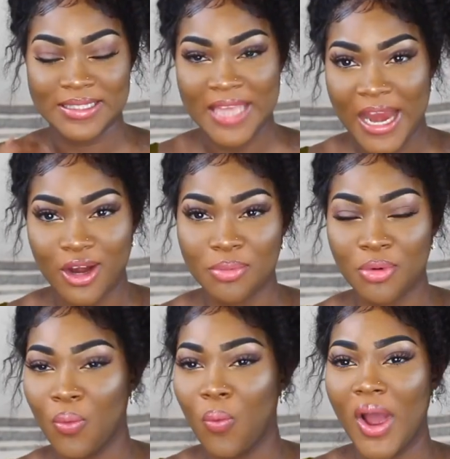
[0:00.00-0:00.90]

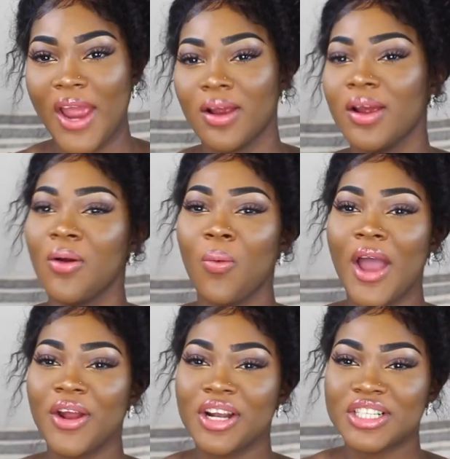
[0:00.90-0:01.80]
Terrible. Why
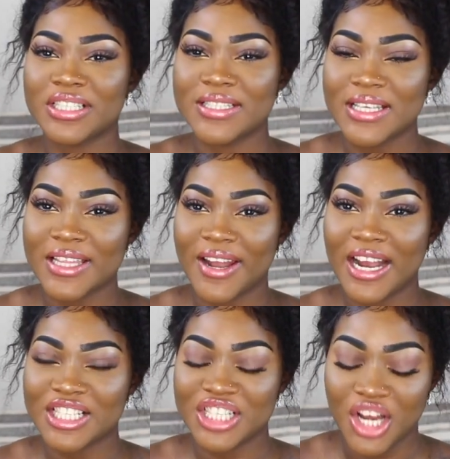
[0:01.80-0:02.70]
don't I just sit there
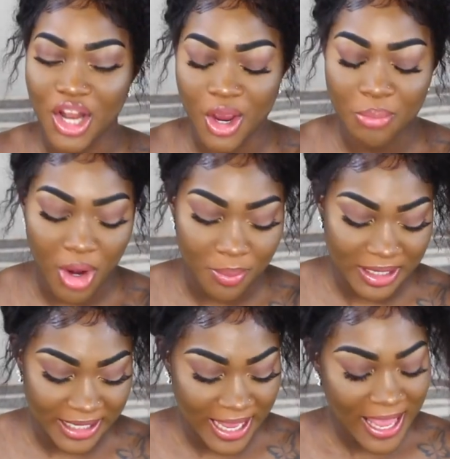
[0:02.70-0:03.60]
and actually learn
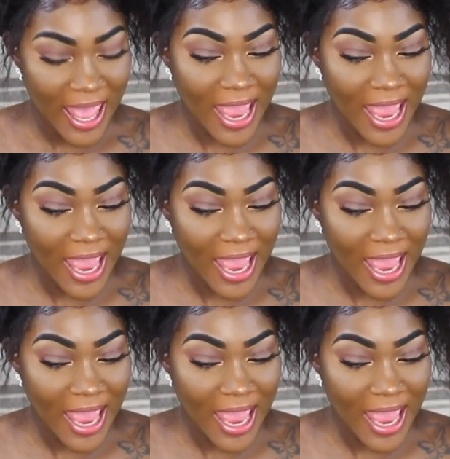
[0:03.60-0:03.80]
properly?